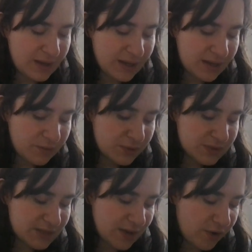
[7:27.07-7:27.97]
He
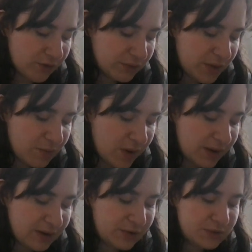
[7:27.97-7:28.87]
was the only
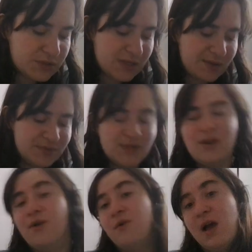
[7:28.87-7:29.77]
one who seemed to
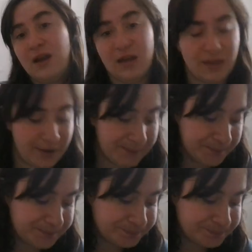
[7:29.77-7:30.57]
know anything.